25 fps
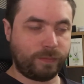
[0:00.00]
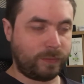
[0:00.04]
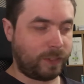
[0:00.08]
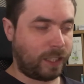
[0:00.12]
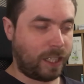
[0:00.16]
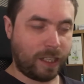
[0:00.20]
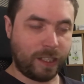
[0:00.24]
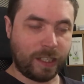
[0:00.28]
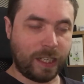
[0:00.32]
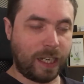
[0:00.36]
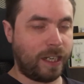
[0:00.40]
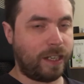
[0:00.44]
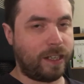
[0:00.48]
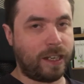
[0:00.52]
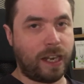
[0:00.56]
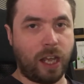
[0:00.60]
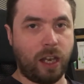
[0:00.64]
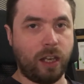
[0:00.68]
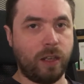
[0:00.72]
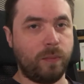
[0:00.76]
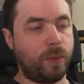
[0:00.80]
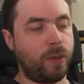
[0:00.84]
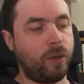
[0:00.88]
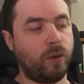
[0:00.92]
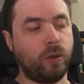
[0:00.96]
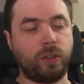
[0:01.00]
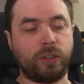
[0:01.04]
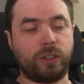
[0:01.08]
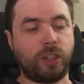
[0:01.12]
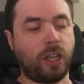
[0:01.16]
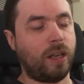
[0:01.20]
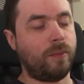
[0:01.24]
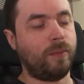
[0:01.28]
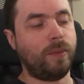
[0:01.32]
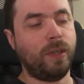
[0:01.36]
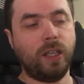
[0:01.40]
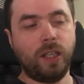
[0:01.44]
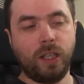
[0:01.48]
getting it in and out of the boot all the
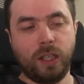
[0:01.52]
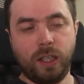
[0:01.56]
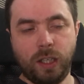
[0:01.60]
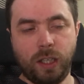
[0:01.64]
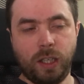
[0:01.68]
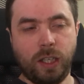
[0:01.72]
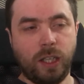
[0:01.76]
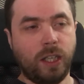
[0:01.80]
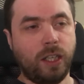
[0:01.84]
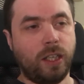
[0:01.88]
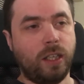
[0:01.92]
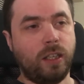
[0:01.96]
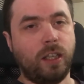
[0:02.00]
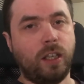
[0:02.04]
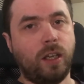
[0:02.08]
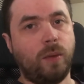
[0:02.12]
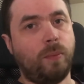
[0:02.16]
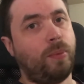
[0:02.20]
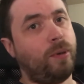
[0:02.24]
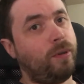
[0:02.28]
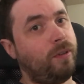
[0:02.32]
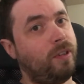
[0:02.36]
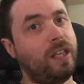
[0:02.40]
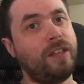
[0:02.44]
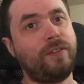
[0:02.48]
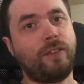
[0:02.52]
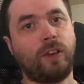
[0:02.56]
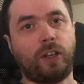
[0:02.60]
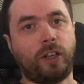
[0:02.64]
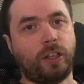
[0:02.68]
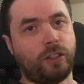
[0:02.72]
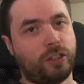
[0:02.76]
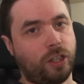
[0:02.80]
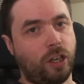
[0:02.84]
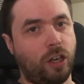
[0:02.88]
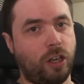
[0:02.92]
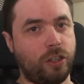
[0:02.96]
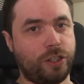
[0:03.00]
time. But leave it on the
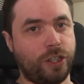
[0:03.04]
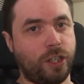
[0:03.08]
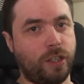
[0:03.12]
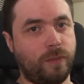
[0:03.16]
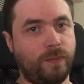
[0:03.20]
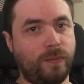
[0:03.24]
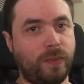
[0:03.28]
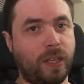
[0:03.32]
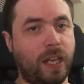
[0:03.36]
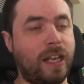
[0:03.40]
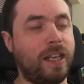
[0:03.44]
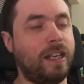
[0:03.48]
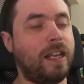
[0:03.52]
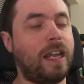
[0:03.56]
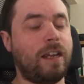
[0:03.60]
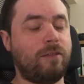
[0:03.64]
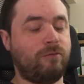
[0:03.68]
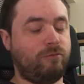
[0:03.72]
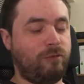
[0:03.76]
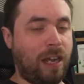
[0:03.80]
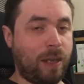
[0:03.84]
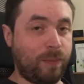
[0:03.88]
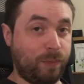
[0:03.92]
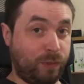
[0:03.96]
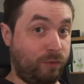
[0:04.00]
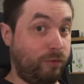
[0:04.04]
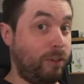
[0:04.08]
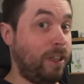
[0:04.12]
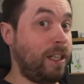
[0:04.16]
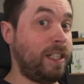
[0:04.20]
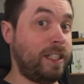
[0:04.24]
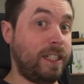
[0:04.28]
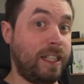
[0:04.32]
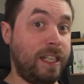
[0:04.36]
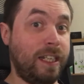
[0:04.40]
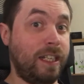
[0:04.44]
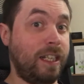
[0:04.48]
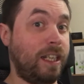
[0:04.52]
charger. It wraps
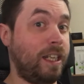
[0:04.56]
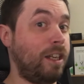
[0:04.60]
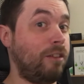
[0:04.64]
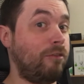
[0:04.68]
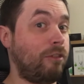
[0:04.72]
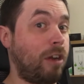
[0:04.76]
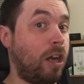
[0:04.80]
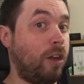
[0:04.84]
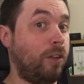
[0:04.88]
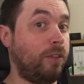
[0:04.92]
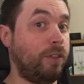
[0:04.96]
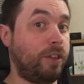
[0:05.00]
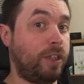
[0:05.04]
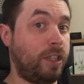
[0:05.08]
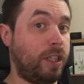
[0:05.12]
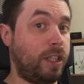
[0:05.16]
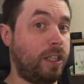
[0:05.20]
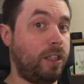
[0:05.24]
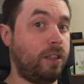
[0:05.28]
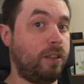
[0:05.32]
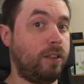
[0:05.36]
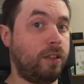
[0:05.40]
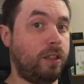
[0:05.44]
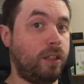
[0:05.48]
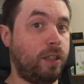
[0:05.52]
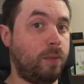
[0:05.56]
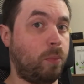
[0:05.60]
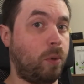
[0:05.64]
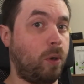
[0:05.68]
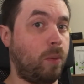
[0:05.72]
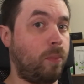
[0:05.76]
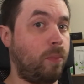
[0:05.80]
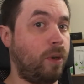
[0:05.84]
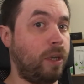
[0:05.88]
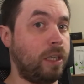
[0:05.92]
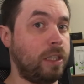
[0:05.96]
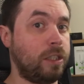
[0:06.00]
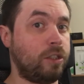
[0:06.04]
really neatly around the
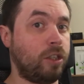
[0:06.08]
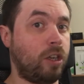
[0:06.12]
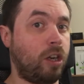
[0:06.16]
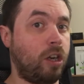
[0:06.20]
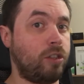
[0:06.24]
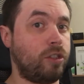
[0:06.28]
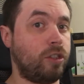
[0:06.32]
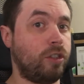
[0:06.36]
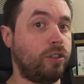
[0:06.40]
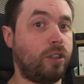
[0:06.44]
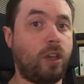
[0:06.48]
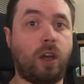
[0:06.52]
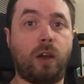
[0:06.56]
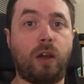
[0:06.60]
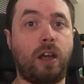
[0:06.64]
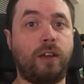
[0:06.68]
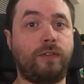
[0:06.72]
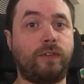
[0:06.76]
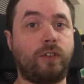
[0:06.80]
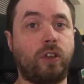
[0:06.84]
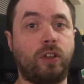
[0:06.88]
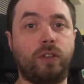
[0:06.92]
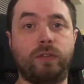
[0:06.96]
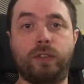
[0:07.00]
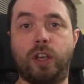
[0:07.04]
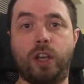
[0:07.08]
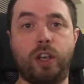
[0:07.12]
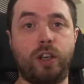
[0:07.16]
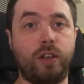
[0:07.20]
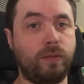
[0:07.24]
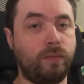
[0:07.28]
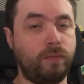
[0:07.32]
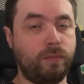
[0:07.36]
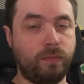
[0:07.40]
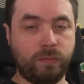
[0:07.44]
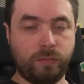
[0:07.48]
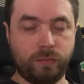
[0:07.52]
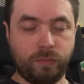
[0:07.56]
PodPoint charger, so I've got no
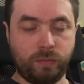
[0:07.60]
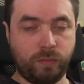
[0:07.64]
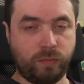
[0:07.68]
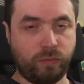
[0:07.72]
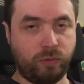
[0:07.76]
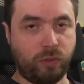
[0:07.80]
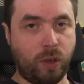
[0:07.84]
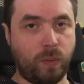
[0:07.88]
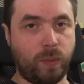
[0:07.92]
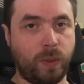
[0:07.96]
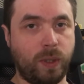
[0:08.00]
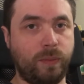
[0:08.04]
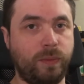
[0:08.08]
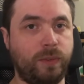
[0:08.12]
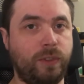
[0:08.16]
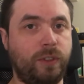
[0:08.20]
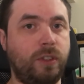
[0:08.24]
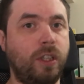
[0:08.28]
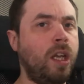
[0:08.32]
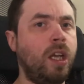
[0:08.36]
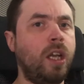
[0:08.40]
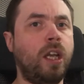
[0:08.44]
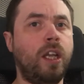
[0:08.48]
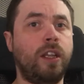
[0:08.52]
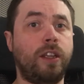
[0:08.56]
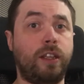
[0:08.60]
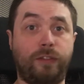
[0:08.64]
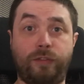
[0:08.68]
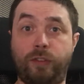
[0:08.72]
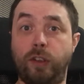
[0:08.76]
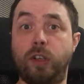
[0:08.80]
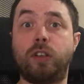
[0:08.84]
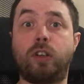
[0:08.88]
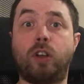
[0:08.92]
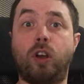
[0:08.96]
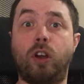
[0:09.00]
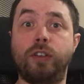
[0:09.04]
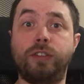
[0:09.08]
problems. The
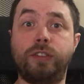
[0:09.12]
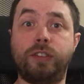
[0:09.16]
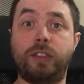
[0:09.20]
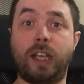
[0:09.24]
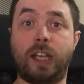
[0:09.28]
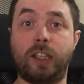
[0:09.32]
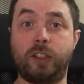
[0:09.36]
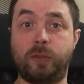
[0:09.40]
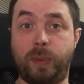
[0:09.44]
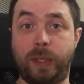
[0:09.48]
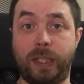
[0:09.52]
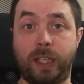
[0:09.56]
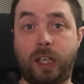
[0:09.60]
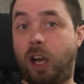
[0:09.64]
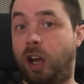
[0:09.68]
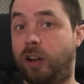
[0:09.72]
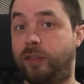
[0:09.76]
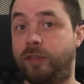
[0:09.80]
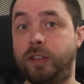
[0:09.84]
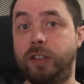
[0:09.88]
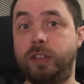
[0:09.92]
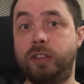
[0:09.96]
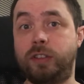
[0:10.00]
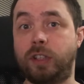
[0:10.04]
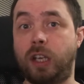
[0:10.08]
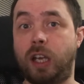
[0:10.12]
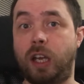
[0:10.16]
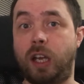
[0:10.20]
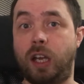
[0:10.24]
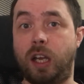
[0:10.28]
full cost has been covered, so